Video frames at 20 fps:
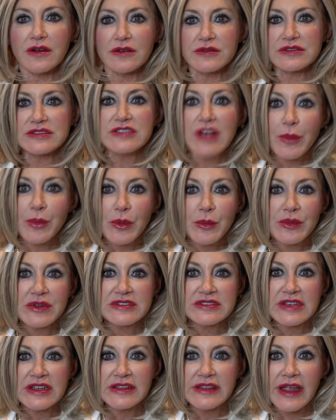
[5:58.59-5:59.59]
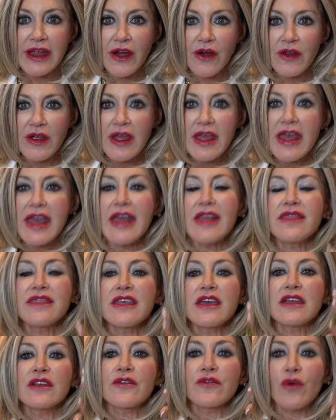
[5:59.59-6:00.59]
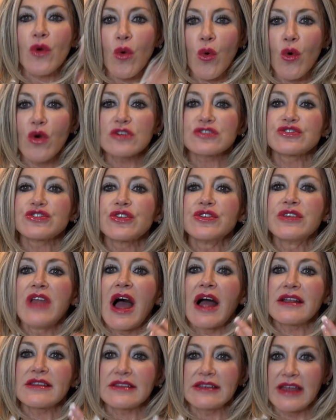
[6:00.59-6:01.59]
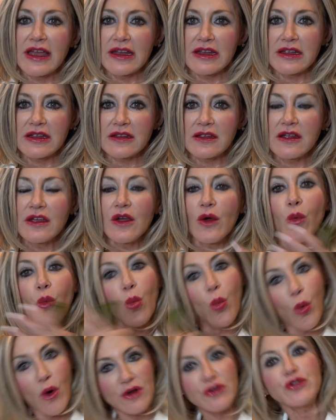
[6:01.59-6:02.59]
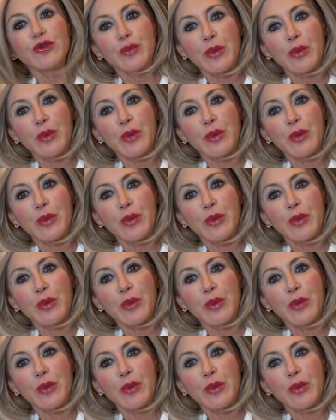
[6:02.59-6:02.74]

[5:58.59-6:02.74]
supplements in there, and then of course you're not getting what you